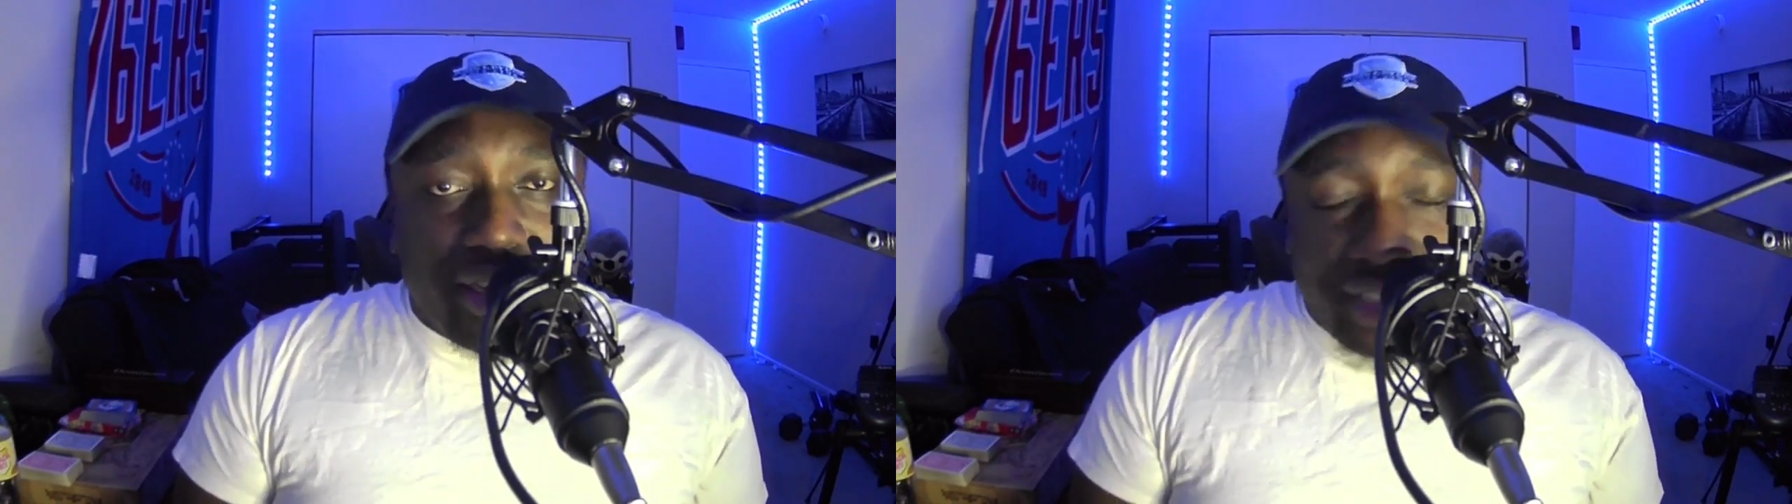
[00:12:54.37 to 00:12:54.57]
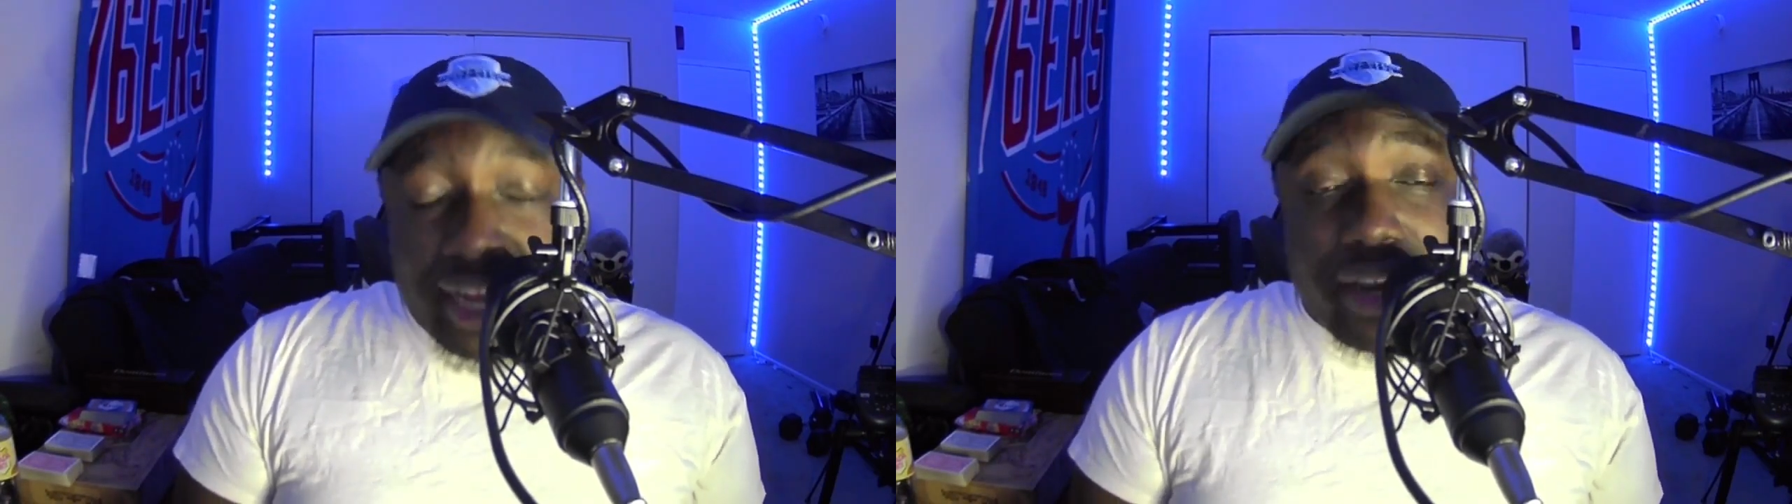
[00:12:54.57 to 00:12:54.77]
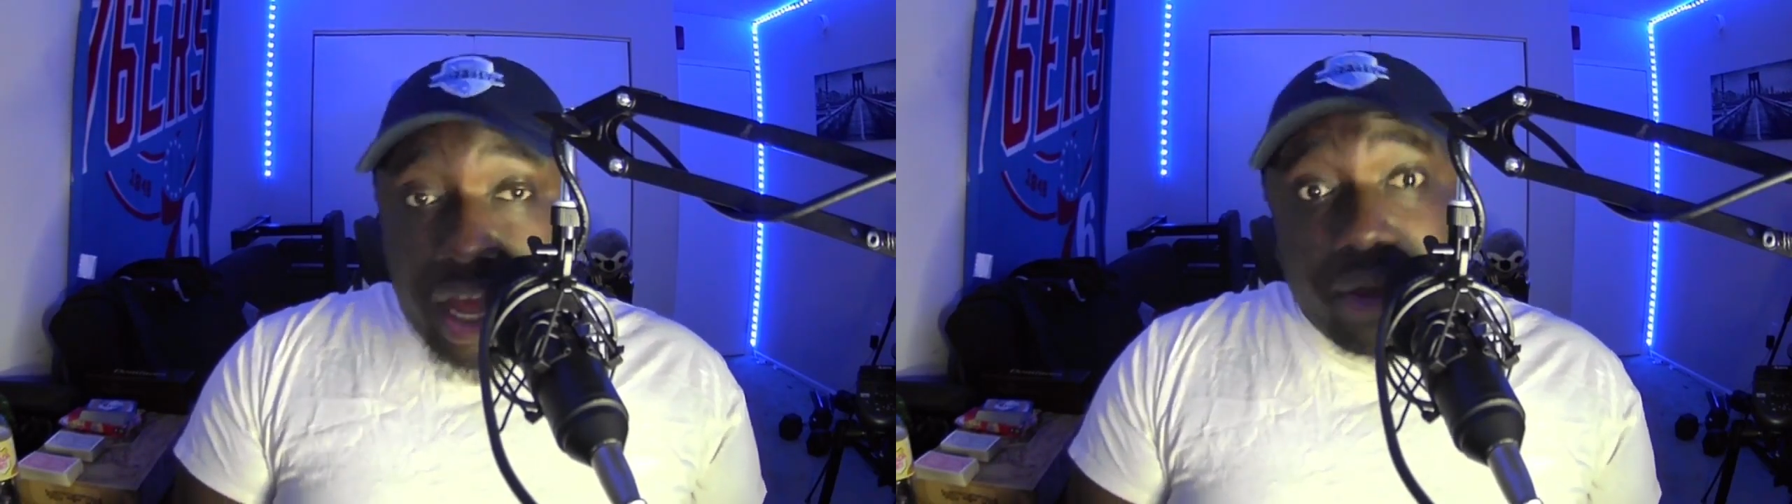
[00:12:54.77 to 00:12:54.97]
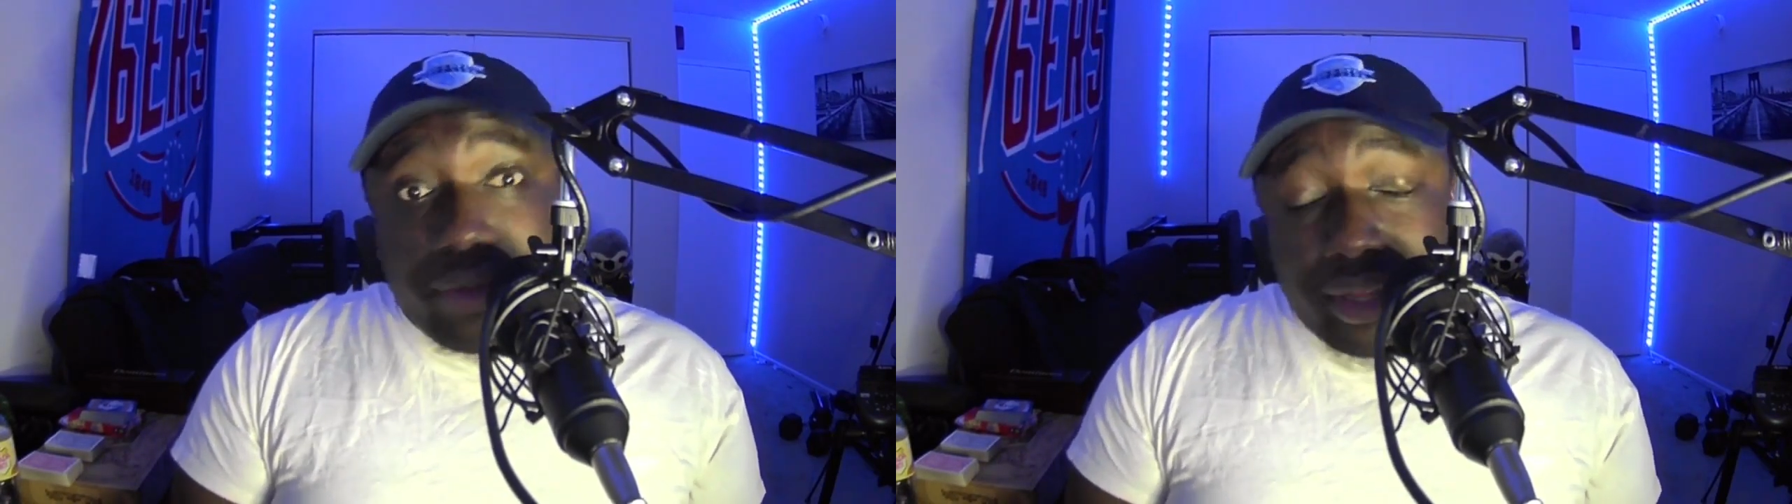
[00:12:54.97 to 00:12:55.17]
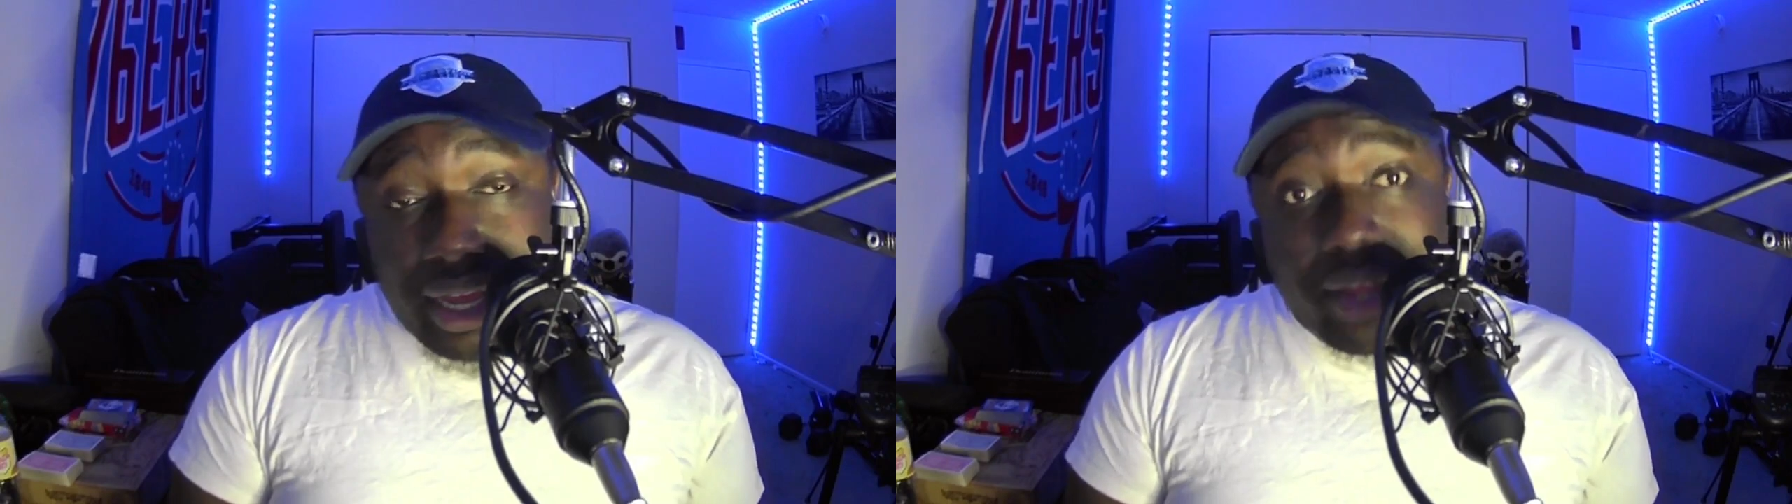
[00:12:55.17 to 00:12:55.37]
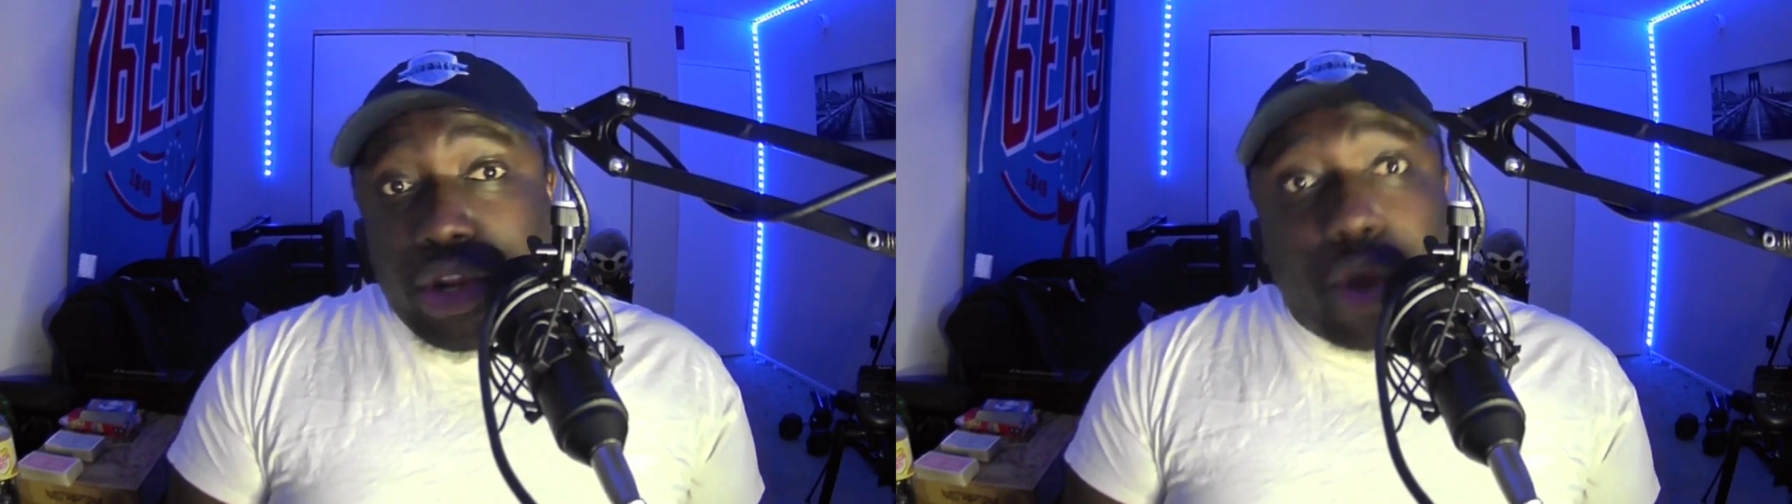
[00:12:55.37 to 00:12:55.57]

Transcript: It's like, no, nigga,